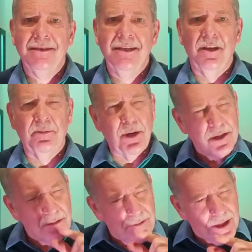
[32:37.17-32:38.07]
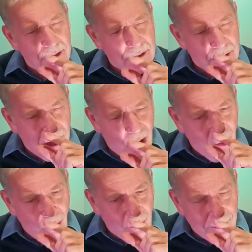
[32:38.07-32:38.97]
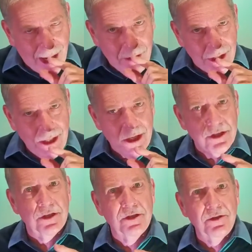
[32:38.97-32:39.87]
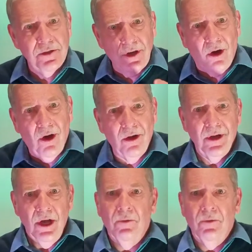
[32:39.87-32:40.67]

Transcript: the other person feel about an inch or two tall